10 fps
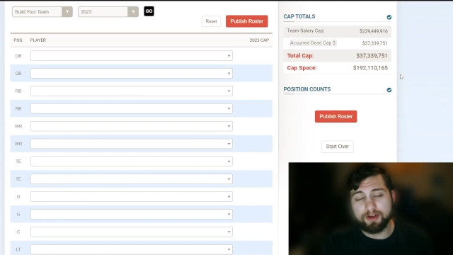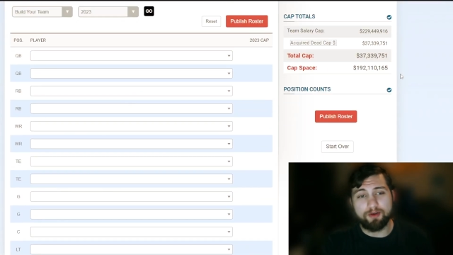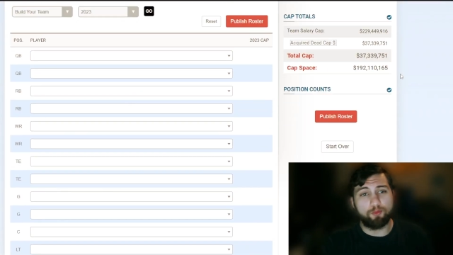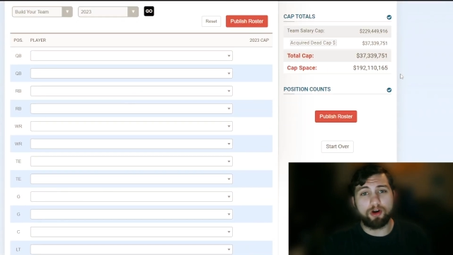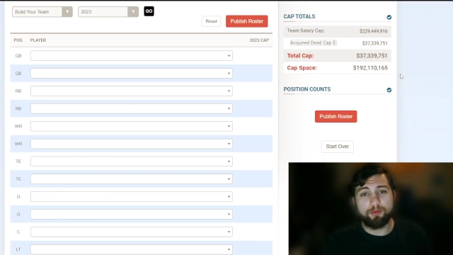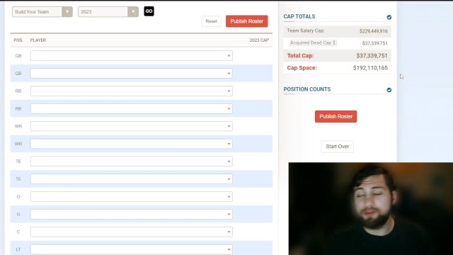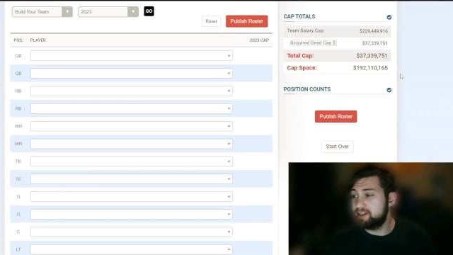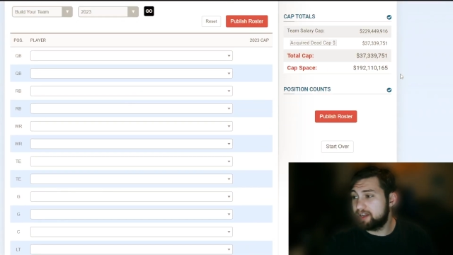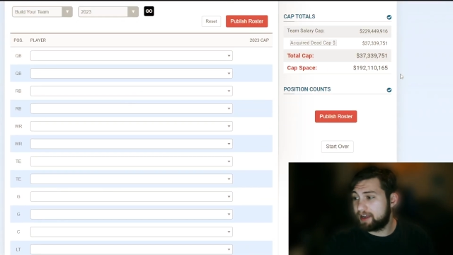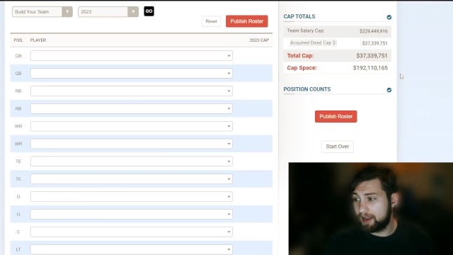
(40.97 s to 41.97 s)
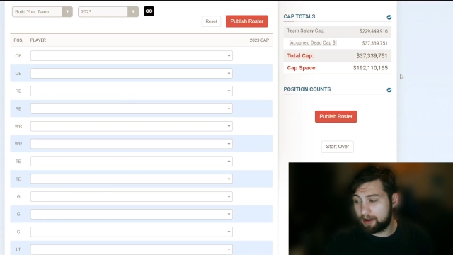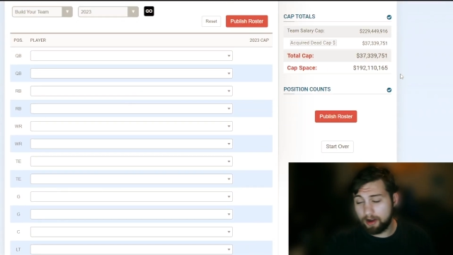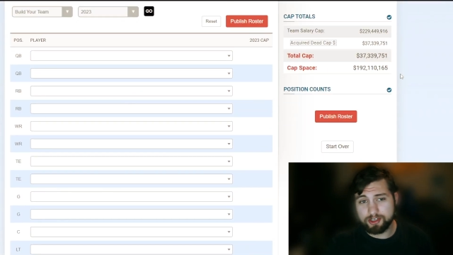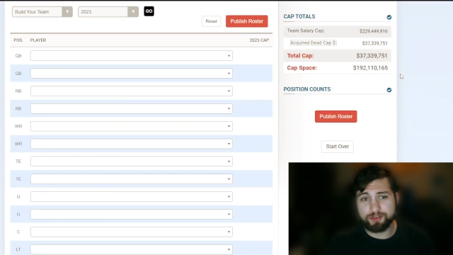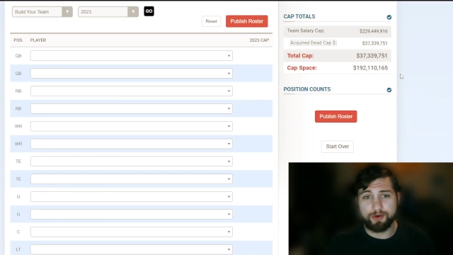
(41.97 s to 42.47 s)
work within that
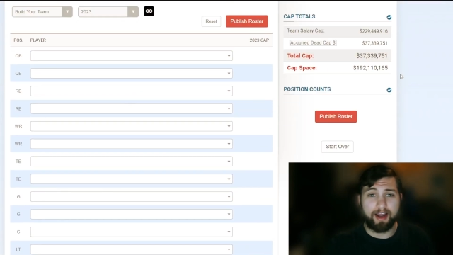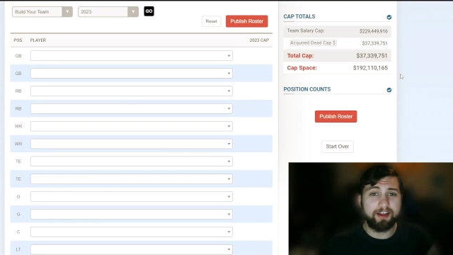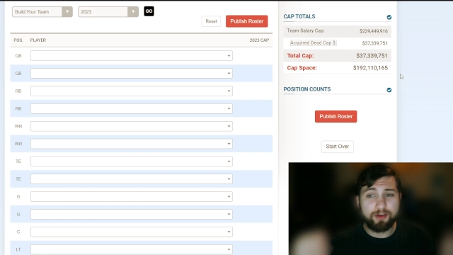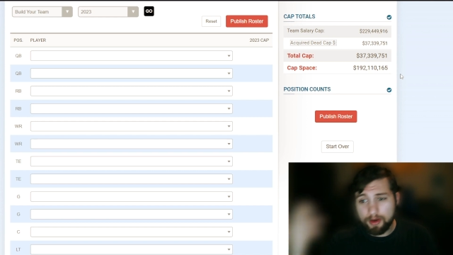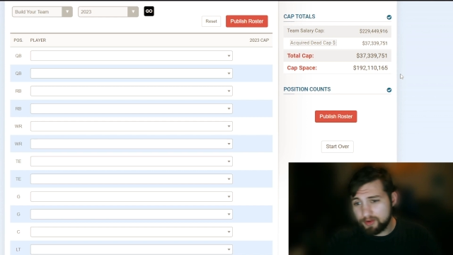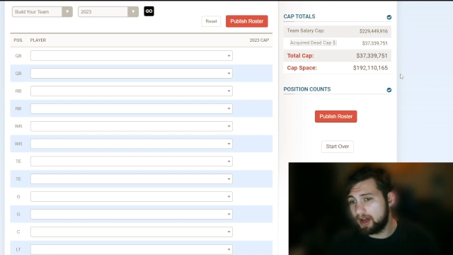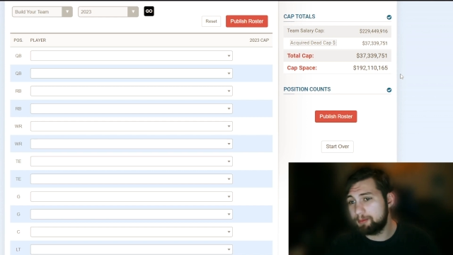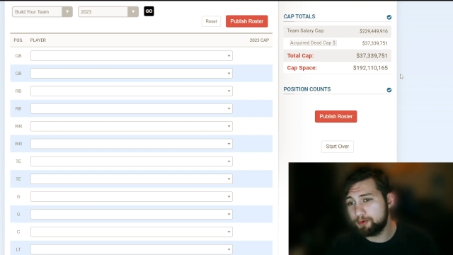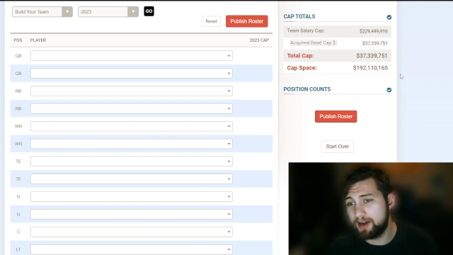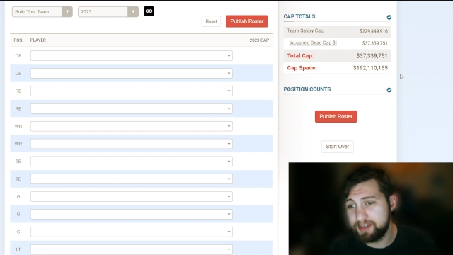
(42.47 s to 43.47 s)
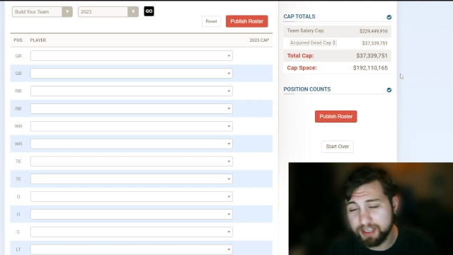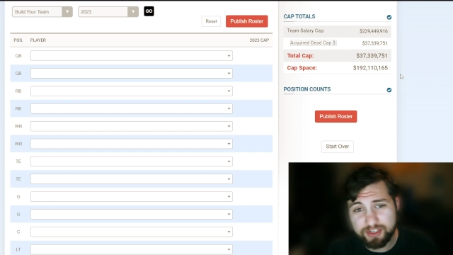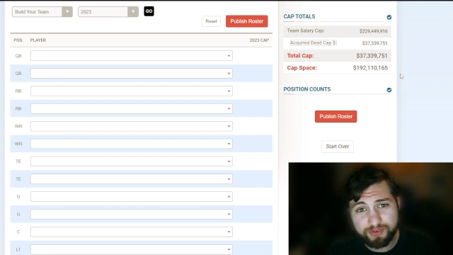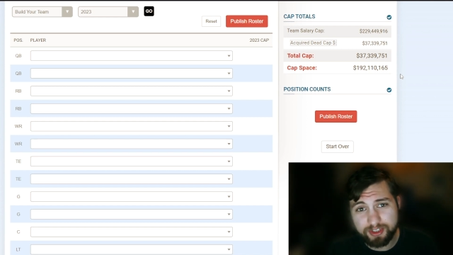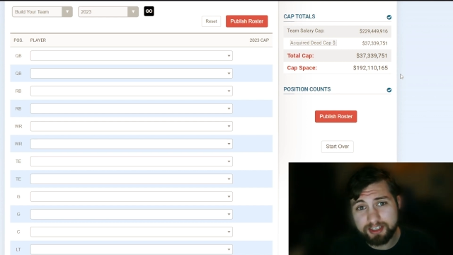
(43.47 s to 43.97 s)
constraint. I do have a couple ideas
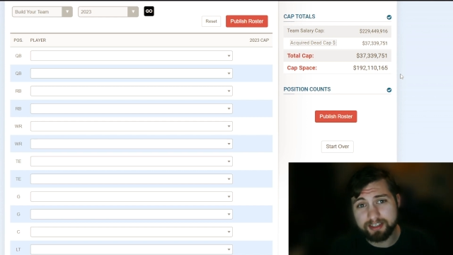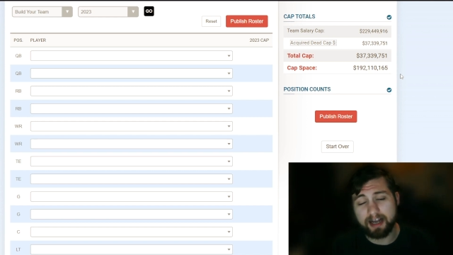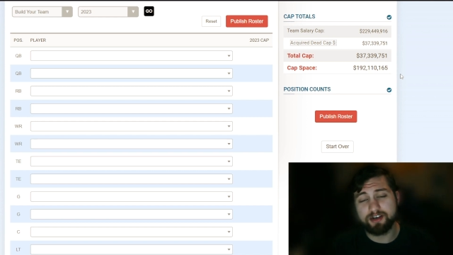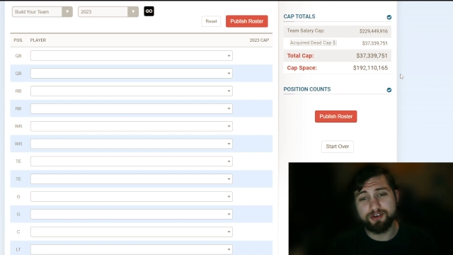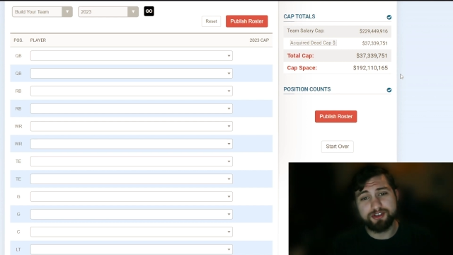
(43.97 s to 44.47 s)
for this actually,